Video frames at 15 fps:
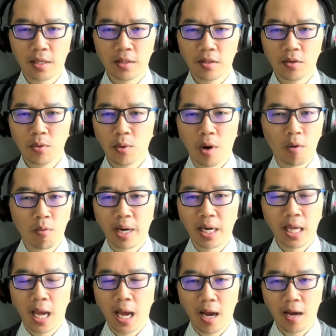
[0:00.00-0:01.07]
you already
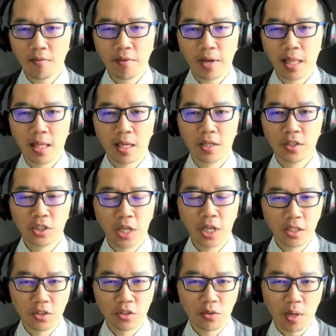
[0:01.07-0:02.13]
have and then change
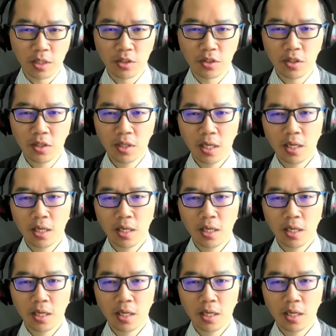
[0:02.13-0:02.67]
the structure